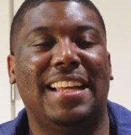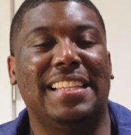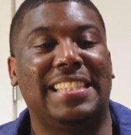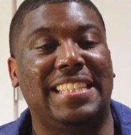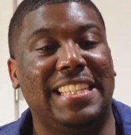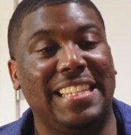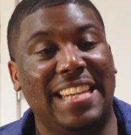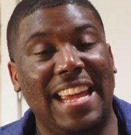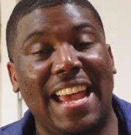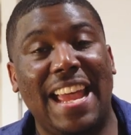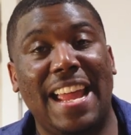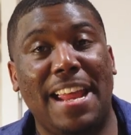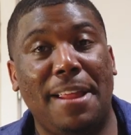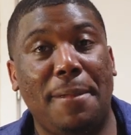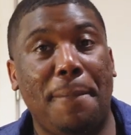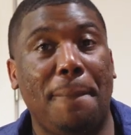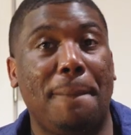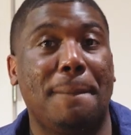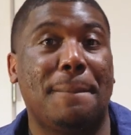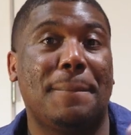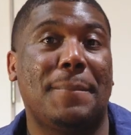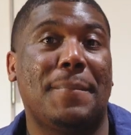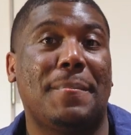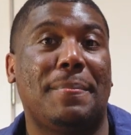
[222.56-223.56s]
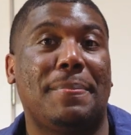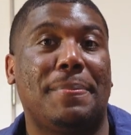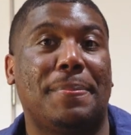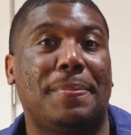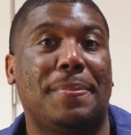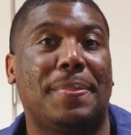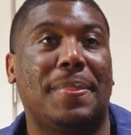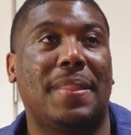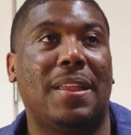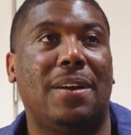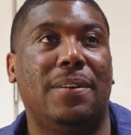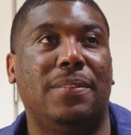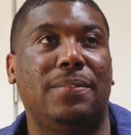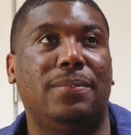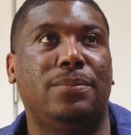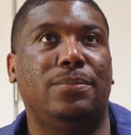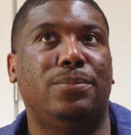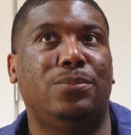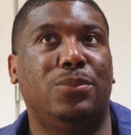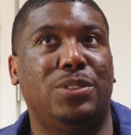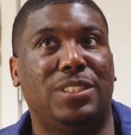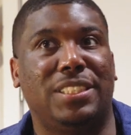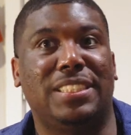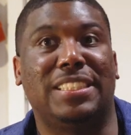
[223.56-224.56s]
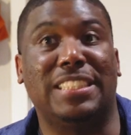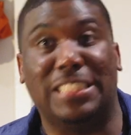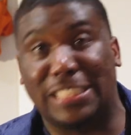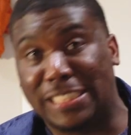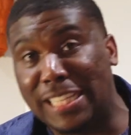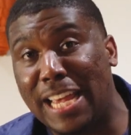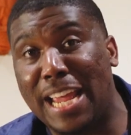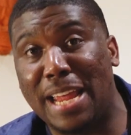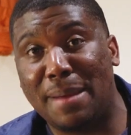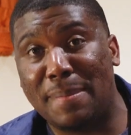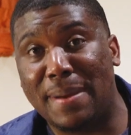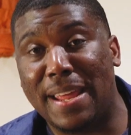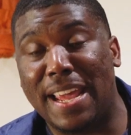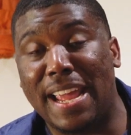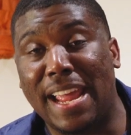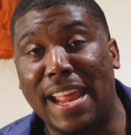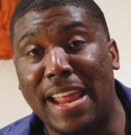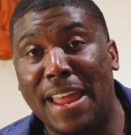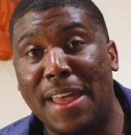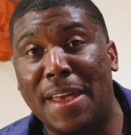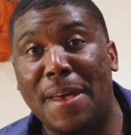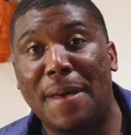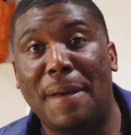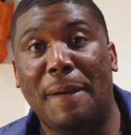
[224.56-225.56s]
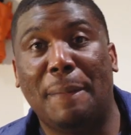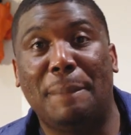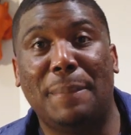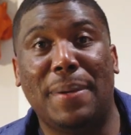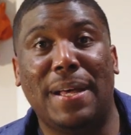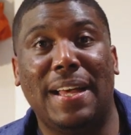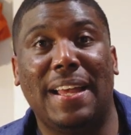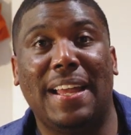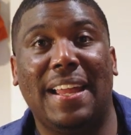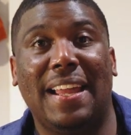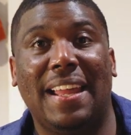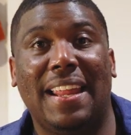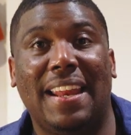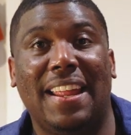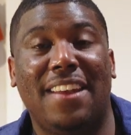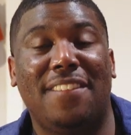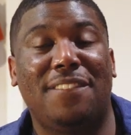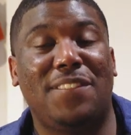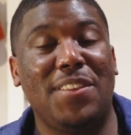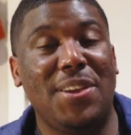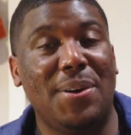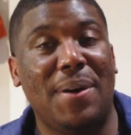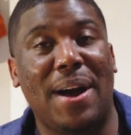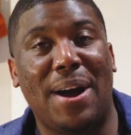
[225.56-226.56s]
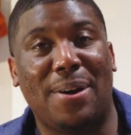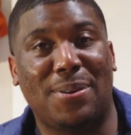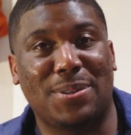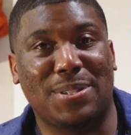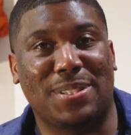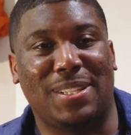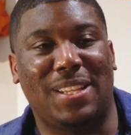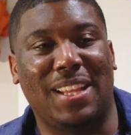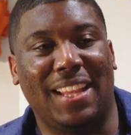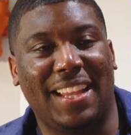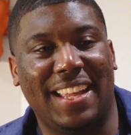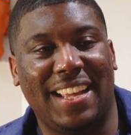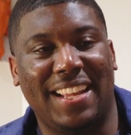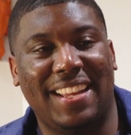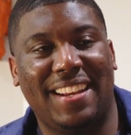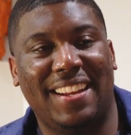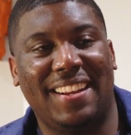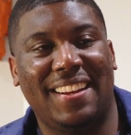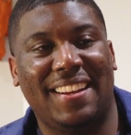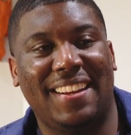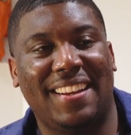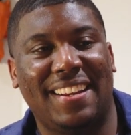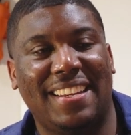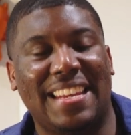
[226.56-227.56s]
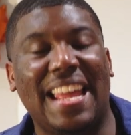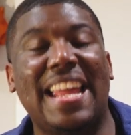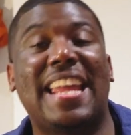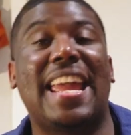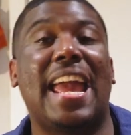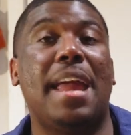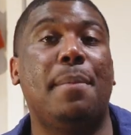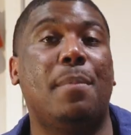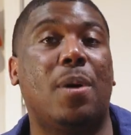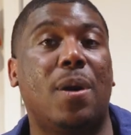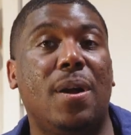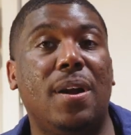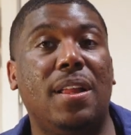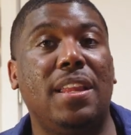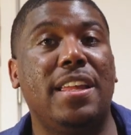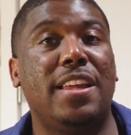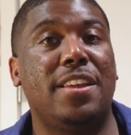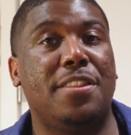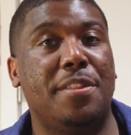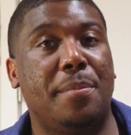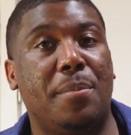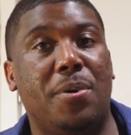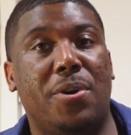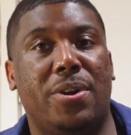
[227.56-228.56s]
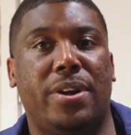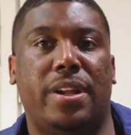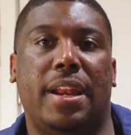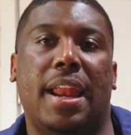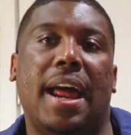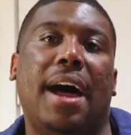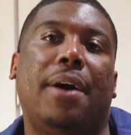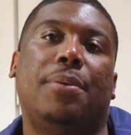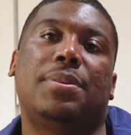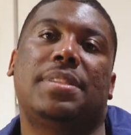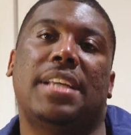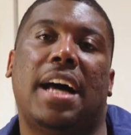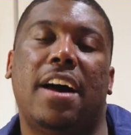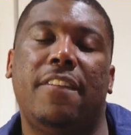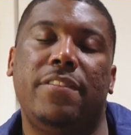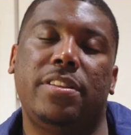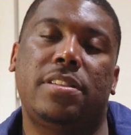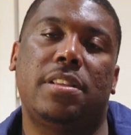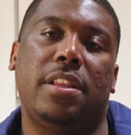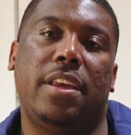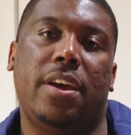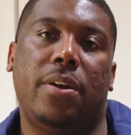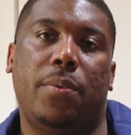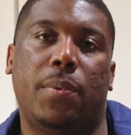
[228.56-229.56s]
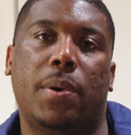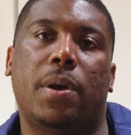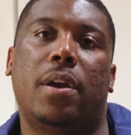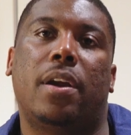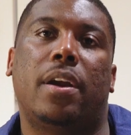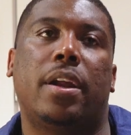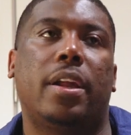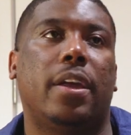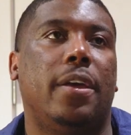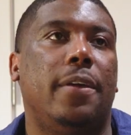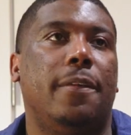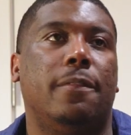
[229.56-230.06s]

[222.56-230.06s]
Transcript: Today, which is the same day, but few hours later, they came early in the morning. I was obviously at work.